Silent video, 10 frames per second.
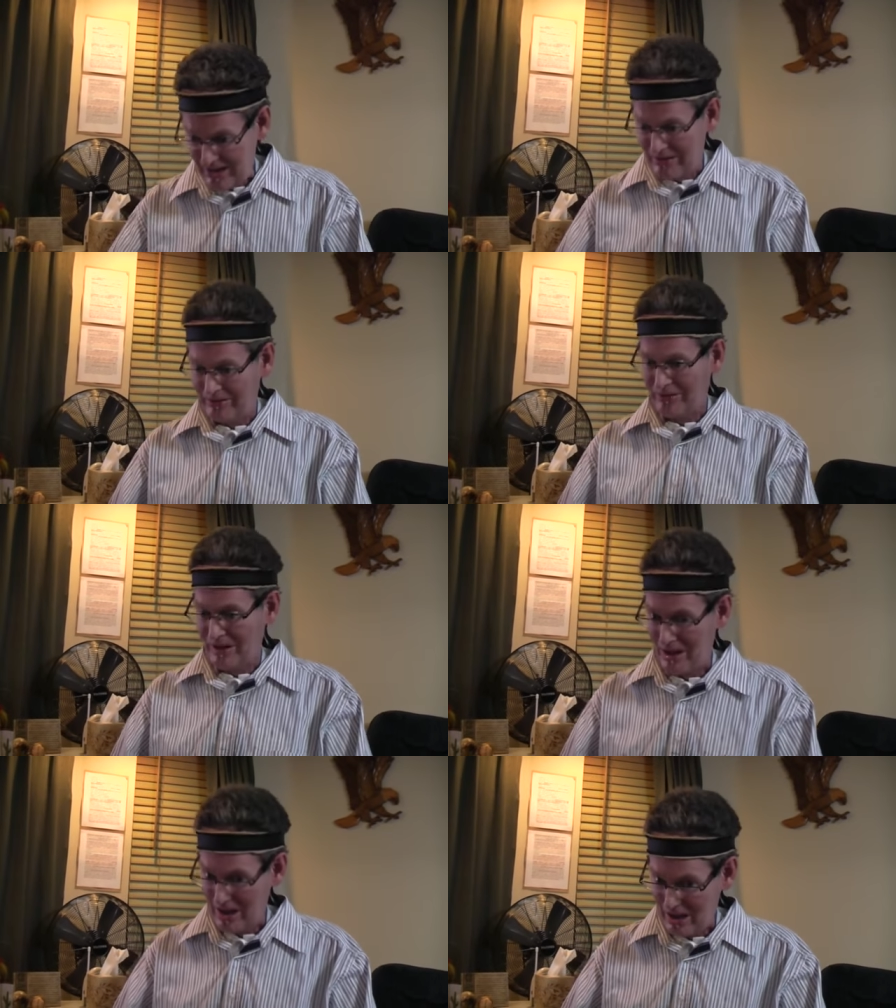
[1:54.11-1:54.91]
part
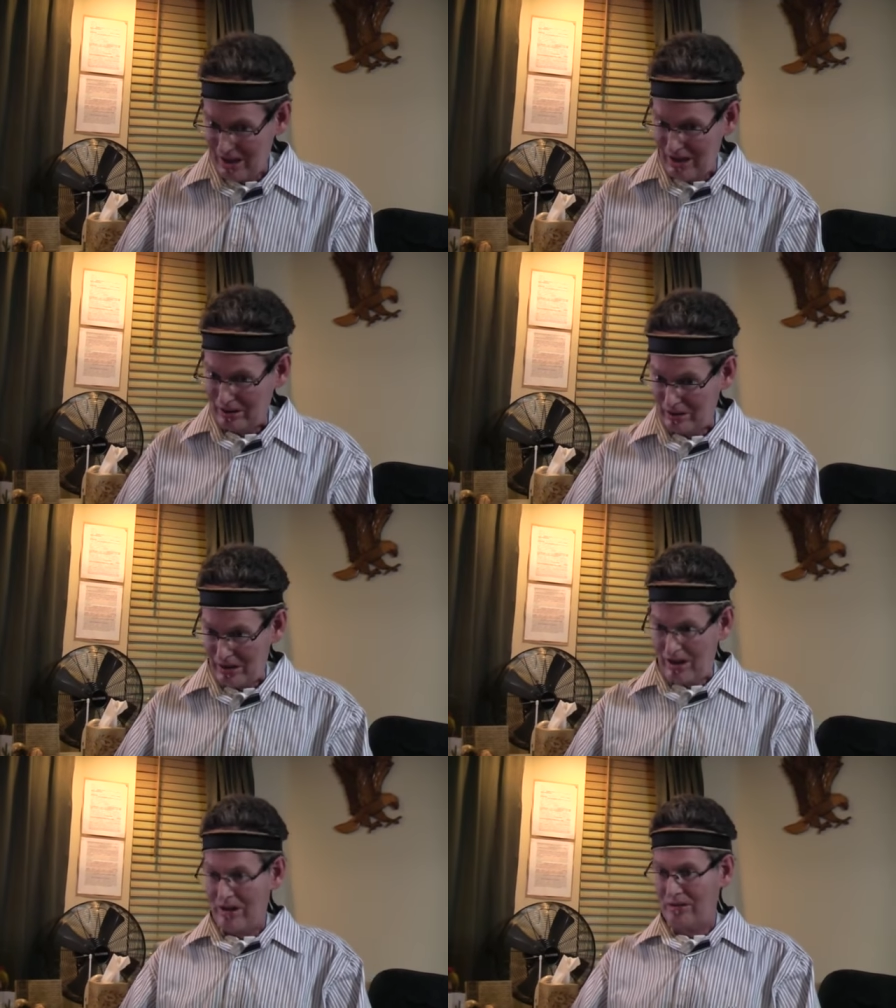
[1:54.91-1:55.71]
of a
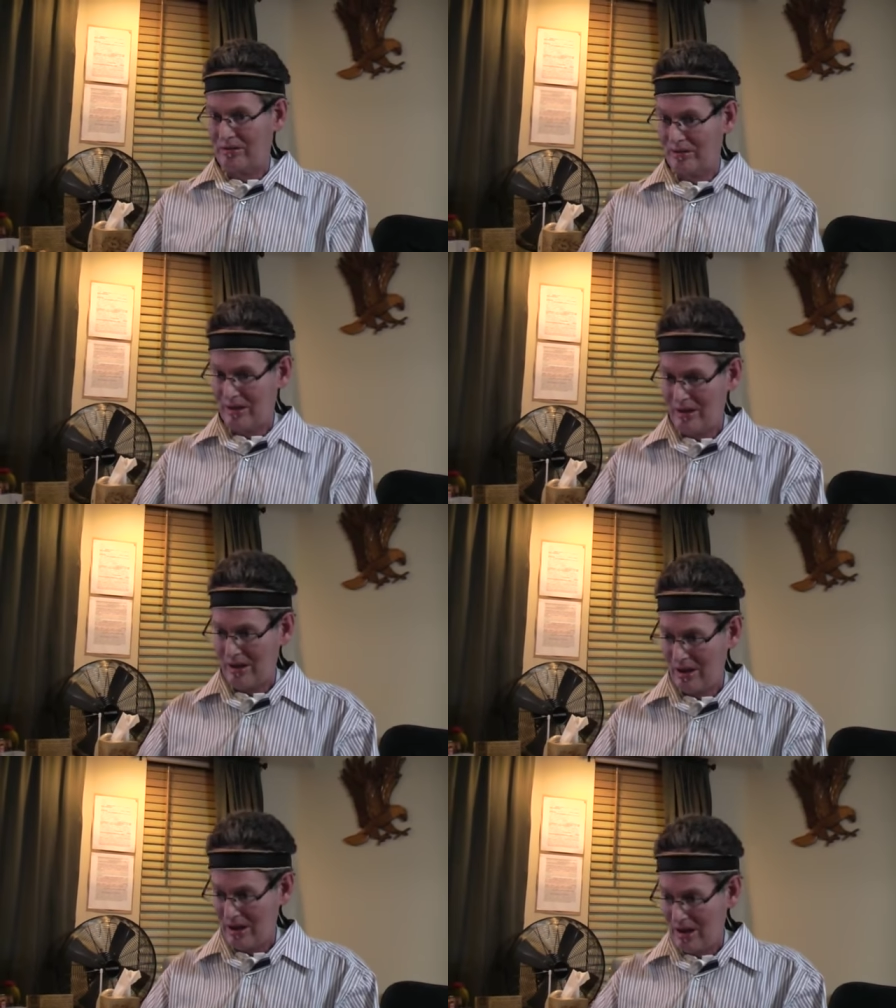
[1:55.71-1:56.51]
immediate family, an
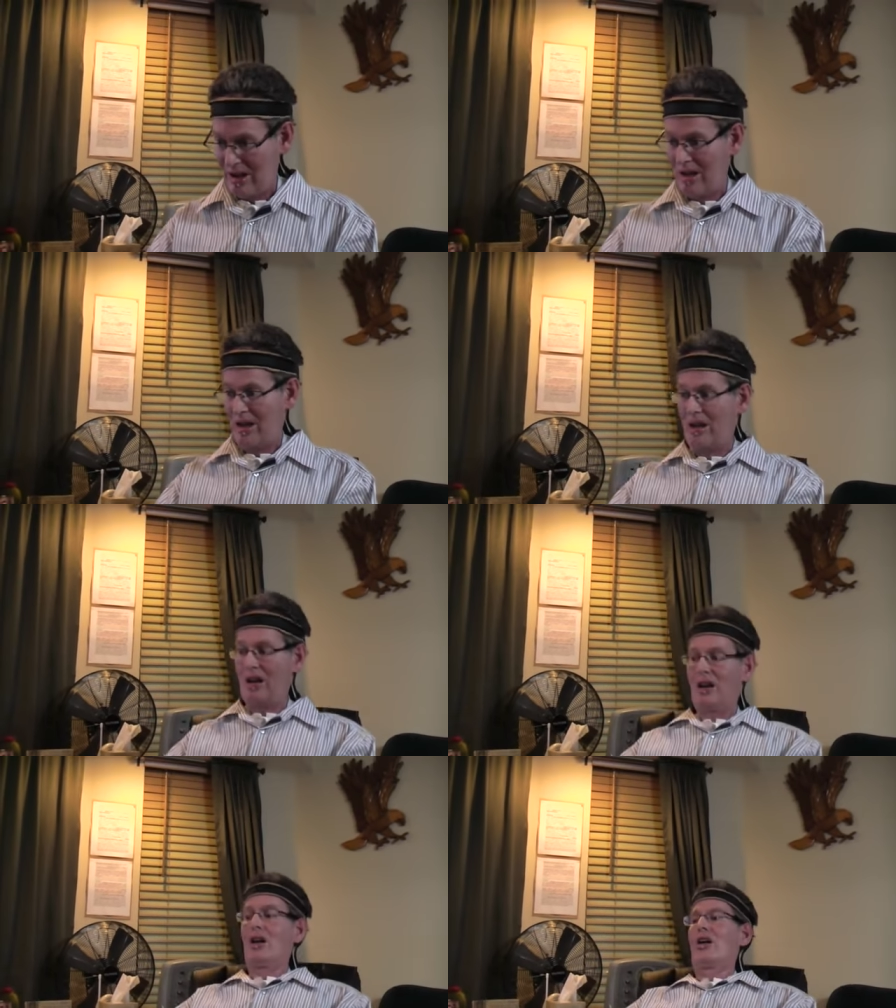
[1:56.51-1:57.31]
extended
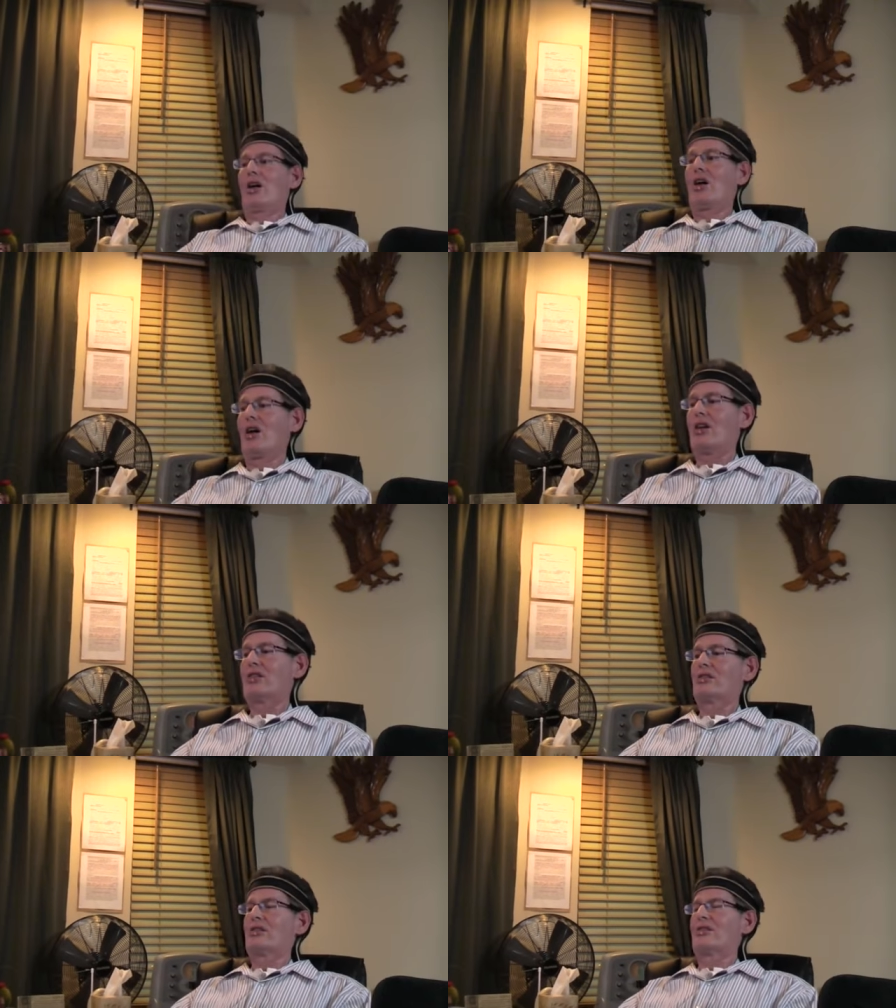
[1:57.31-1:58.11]
family, and he's well
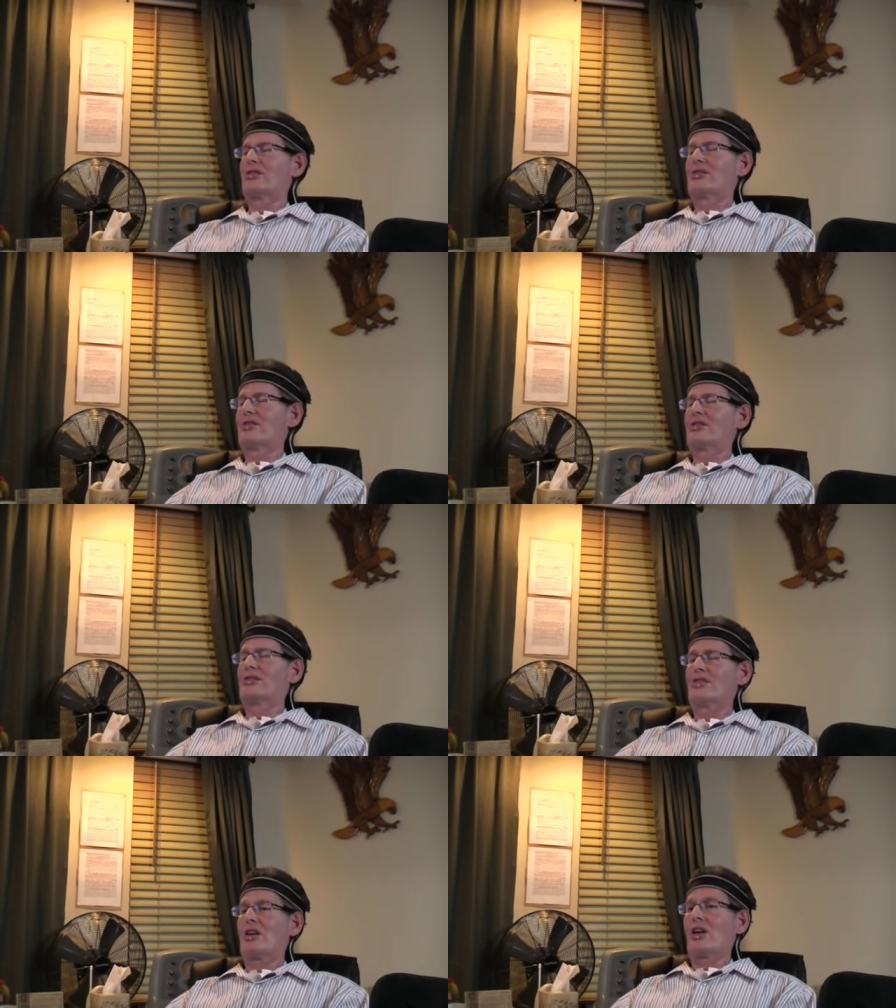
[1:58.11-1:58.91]
loved.
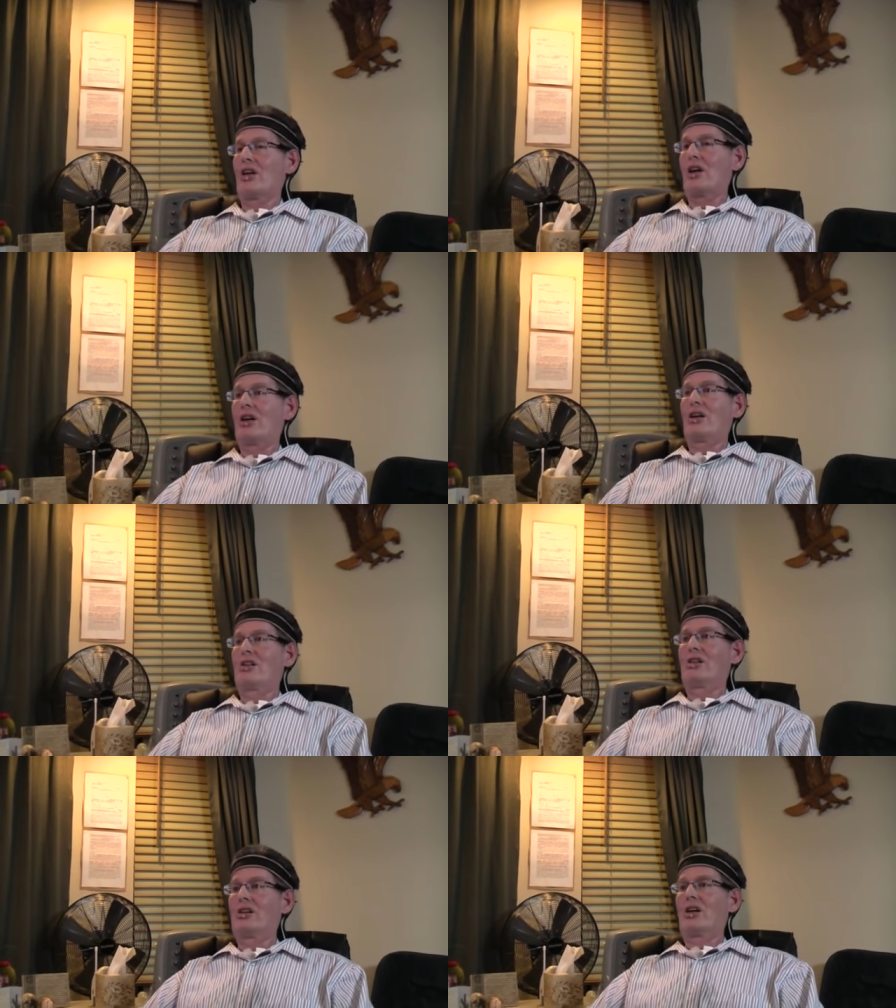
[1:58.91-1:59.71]

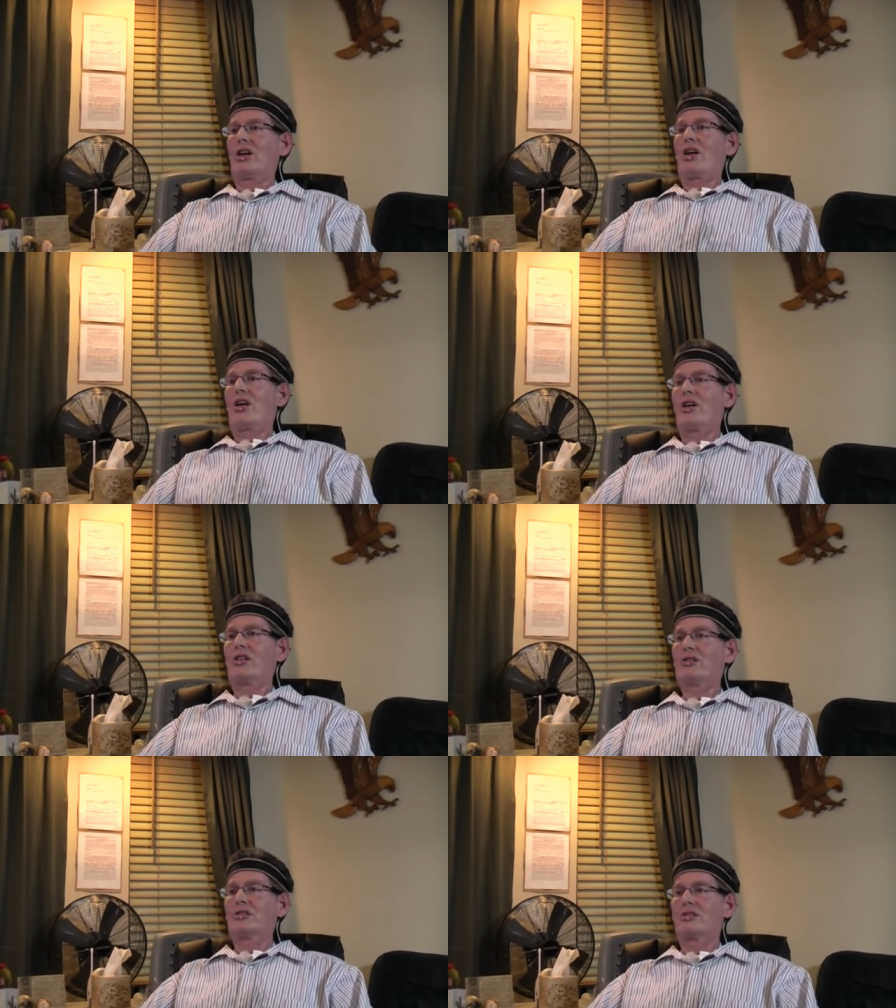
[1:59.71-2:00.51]
Um,
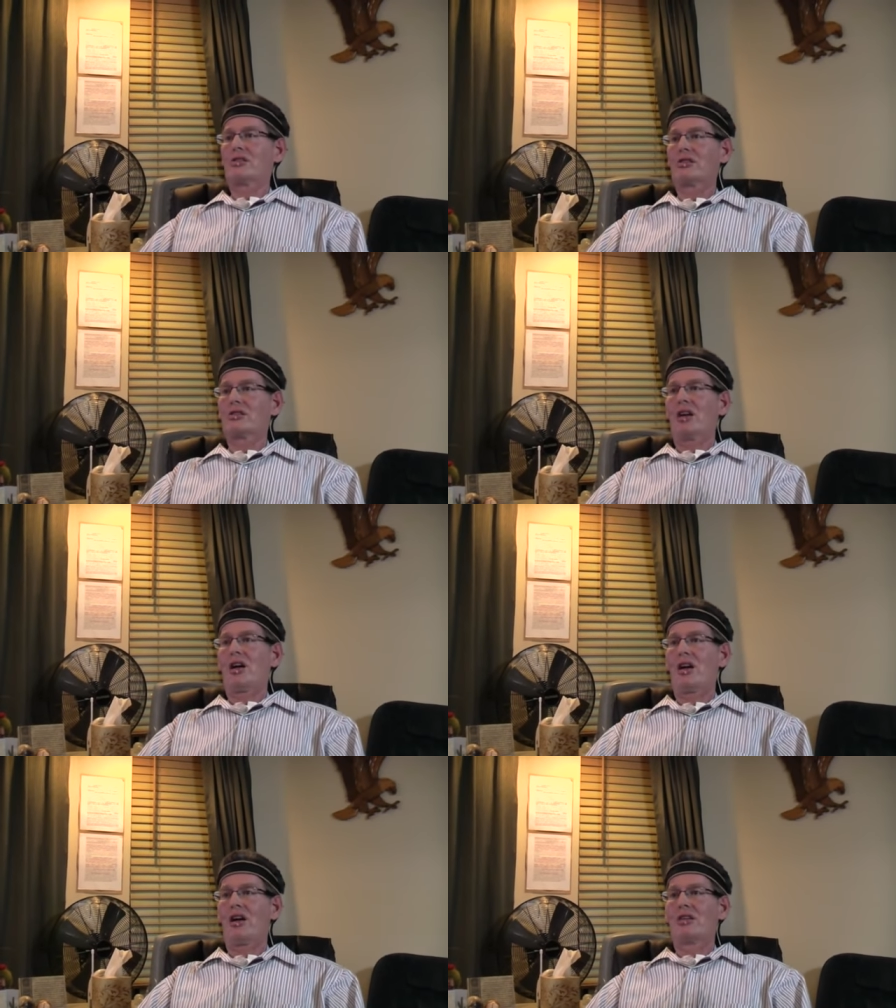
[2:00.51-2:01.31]
so, part
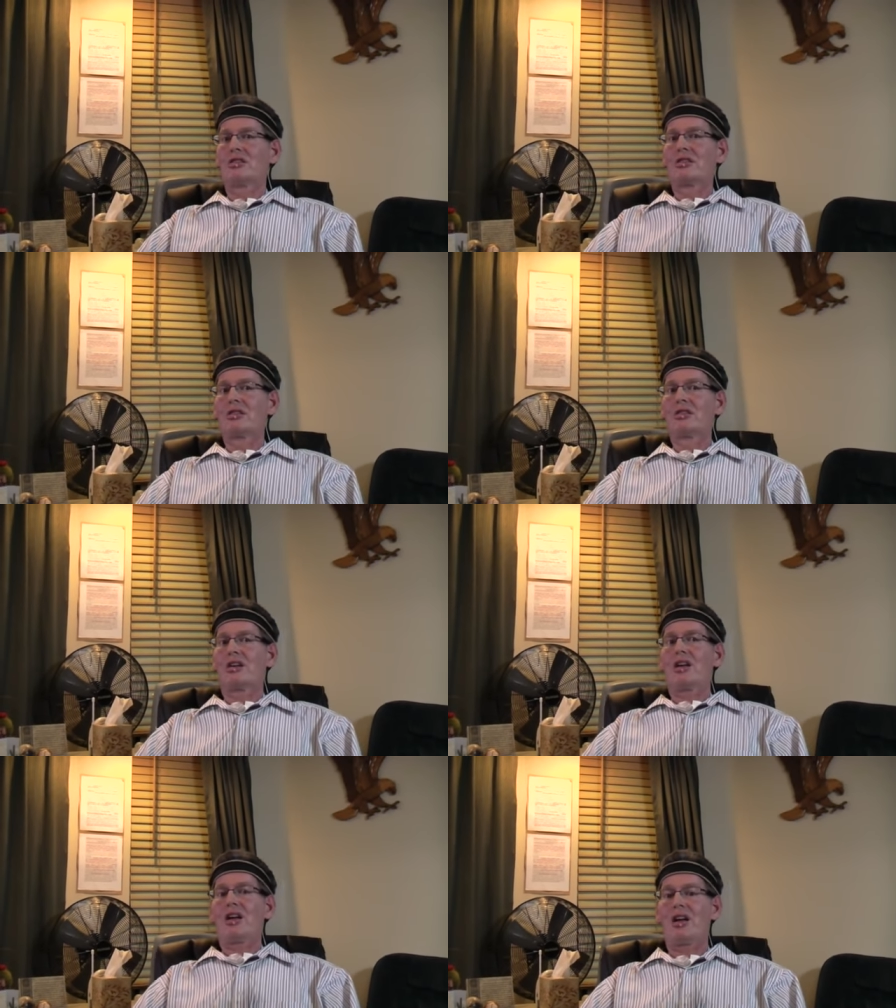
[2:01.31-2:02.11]
any person